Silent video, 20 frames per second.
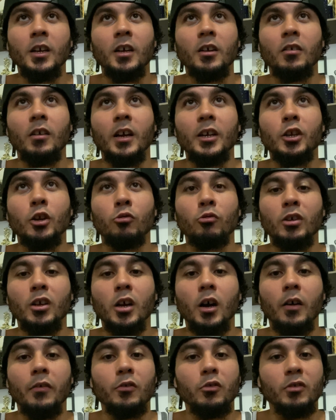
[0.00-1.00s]
Right? Your
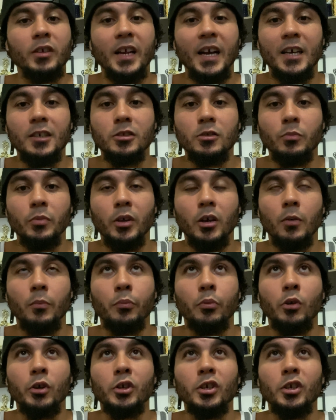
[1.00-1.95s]
recovery has to be on point.